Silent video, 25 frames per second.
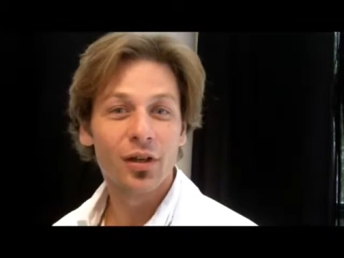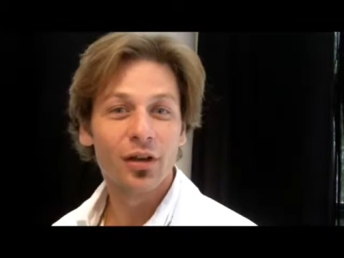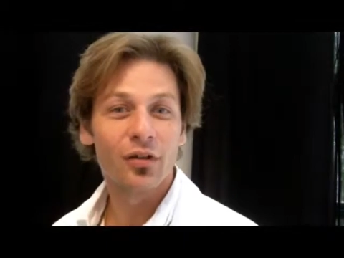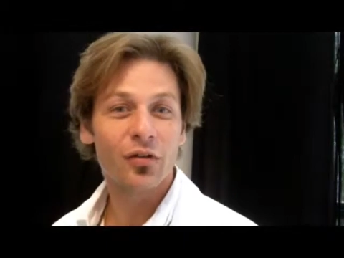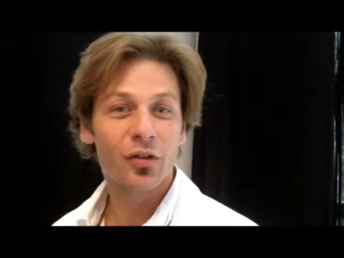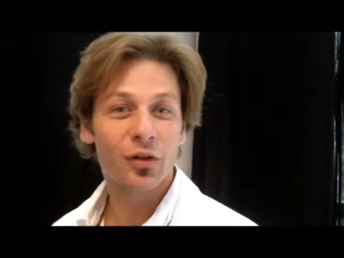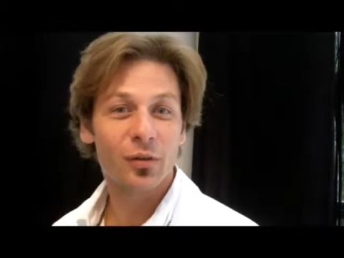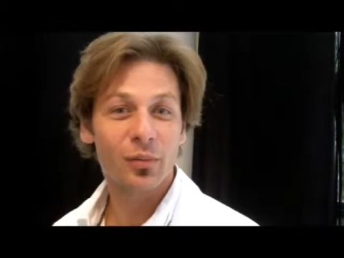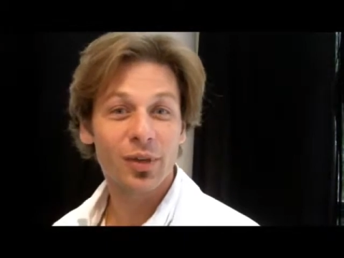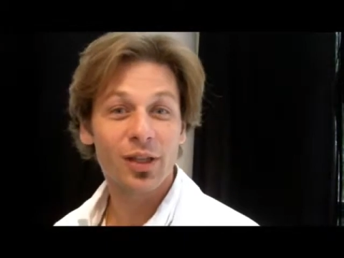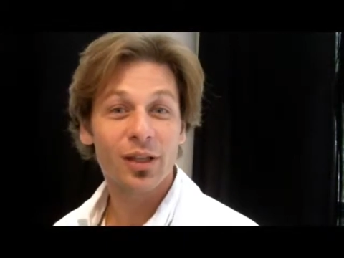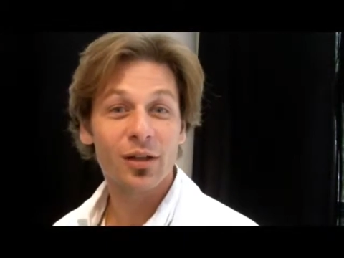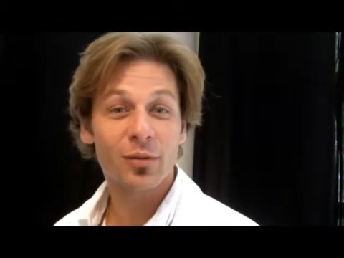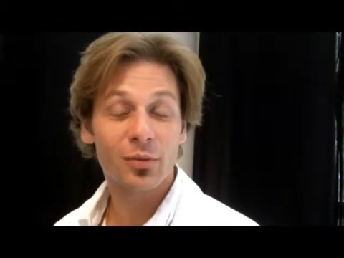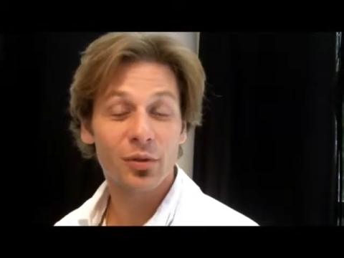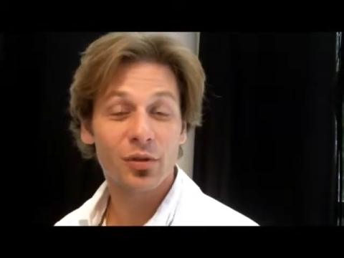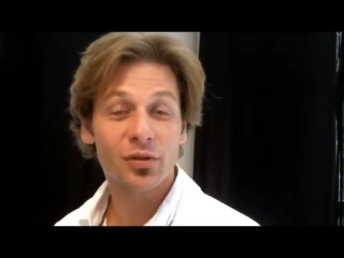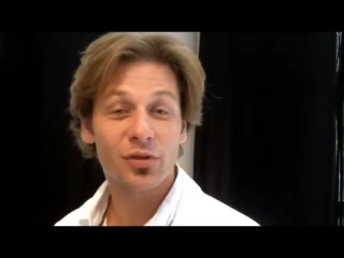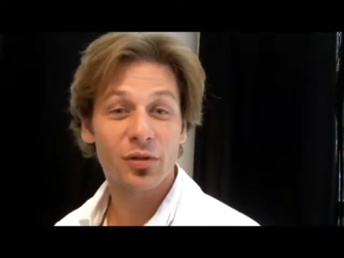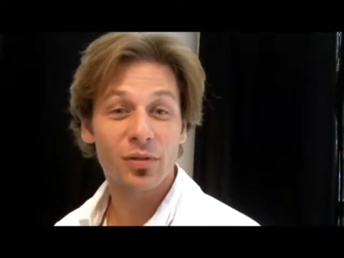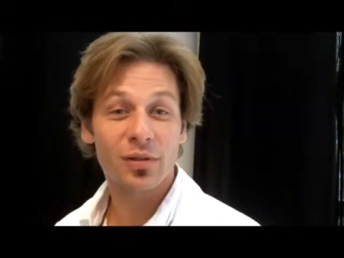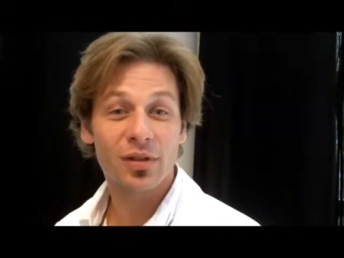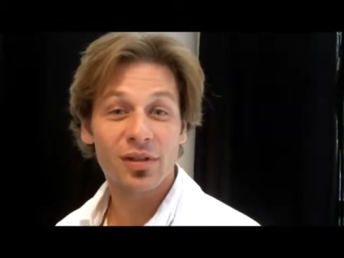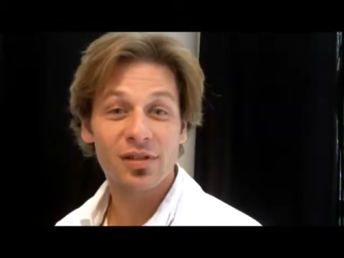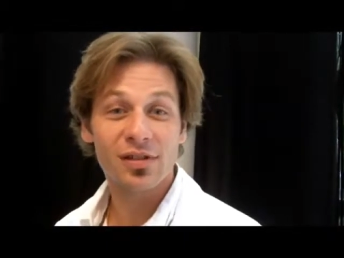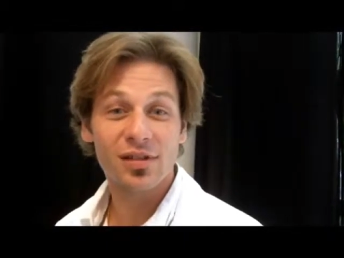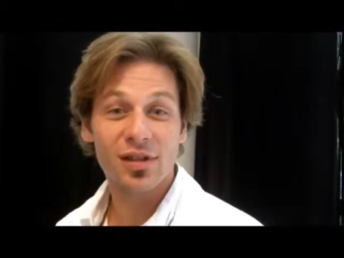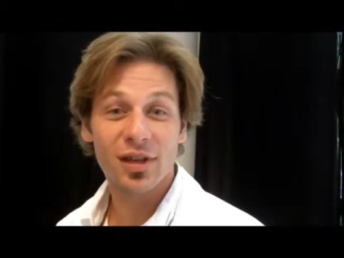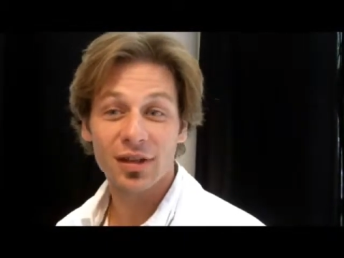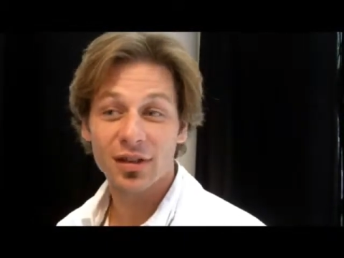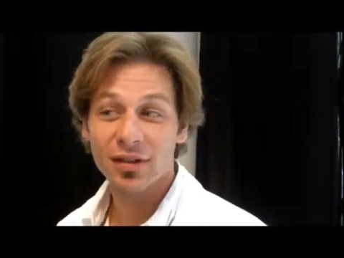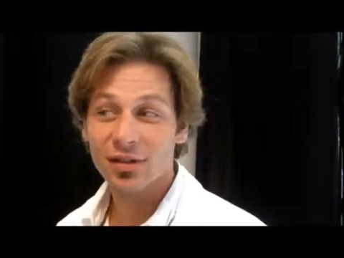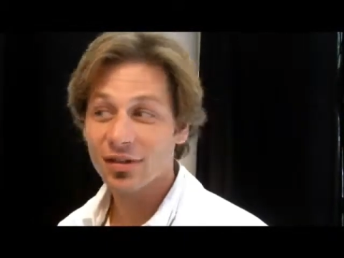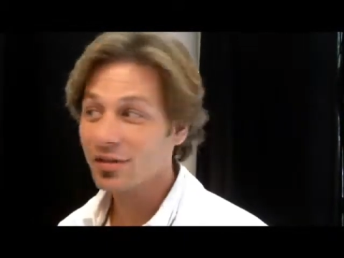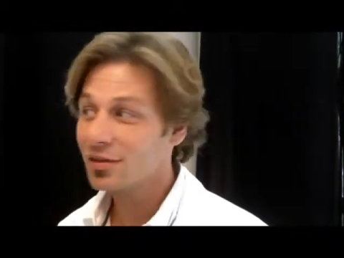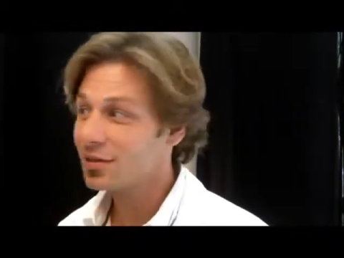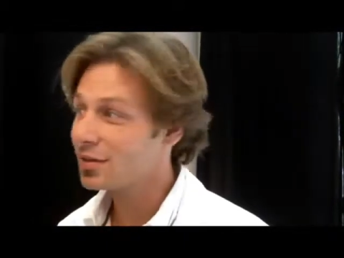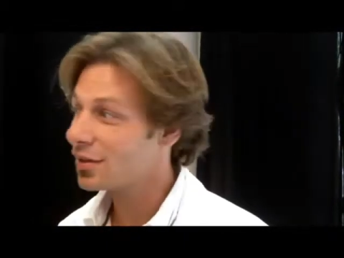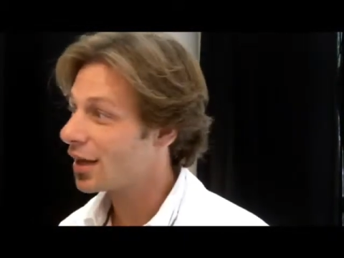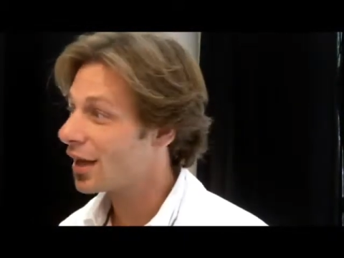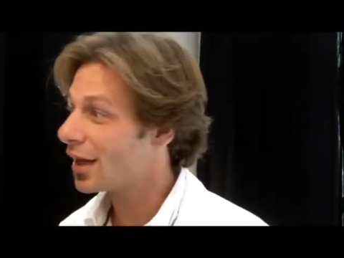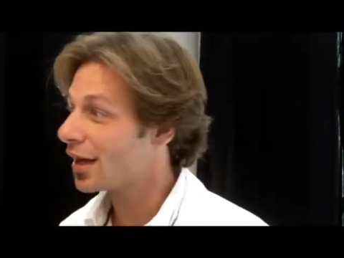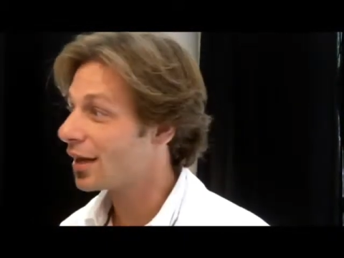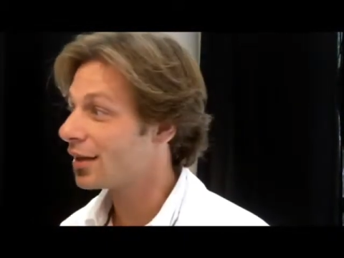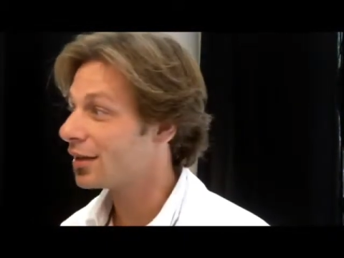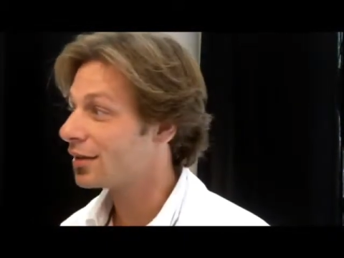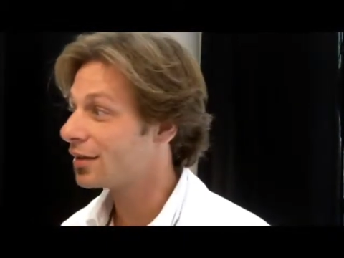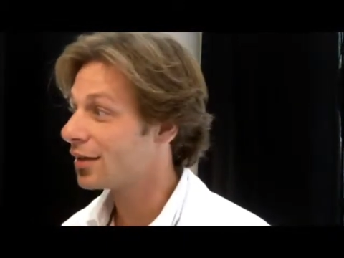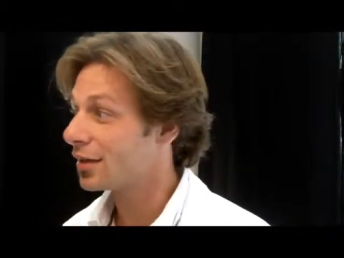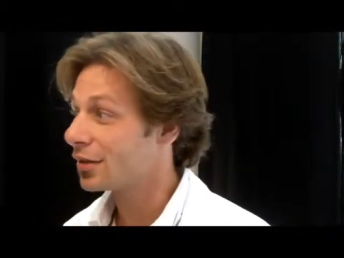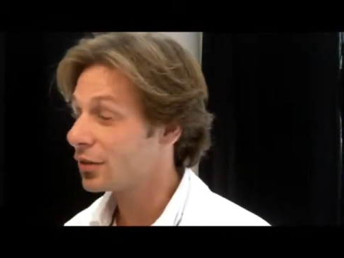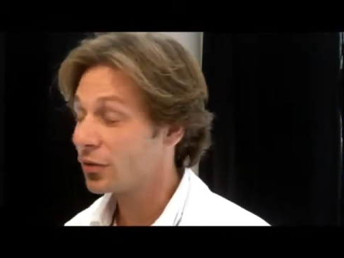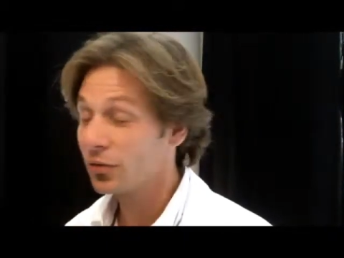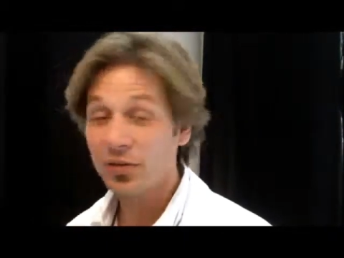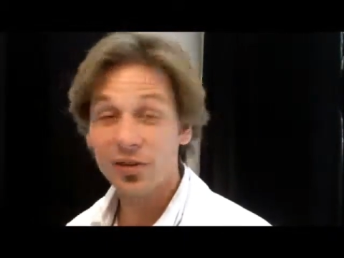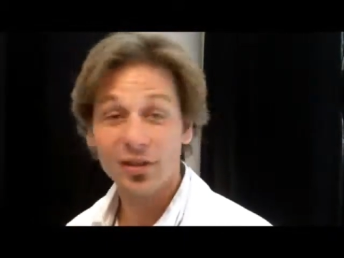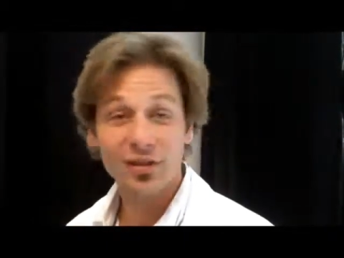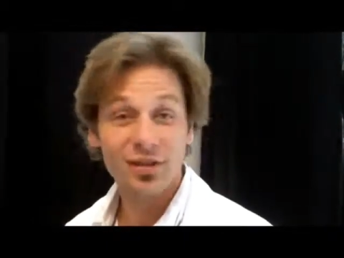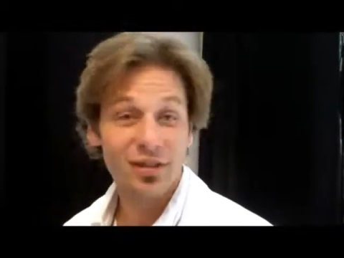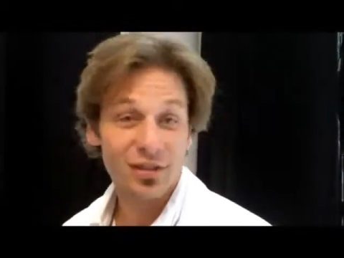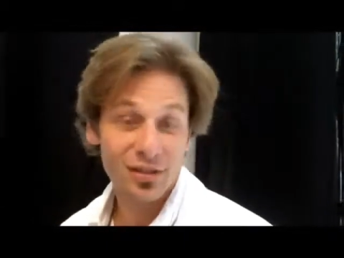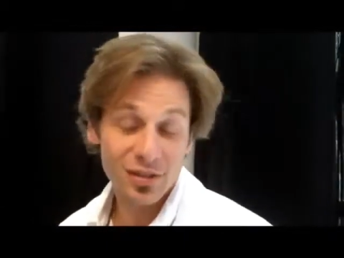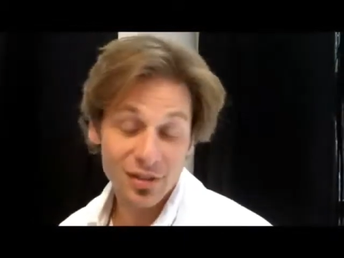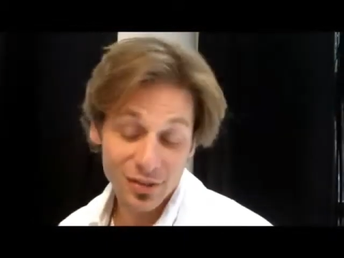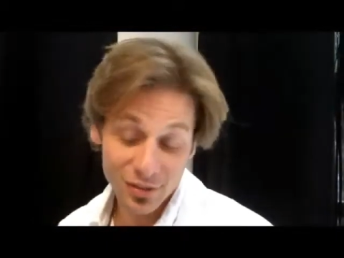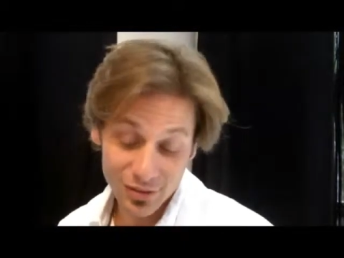for me to pursue these studies, and I knew that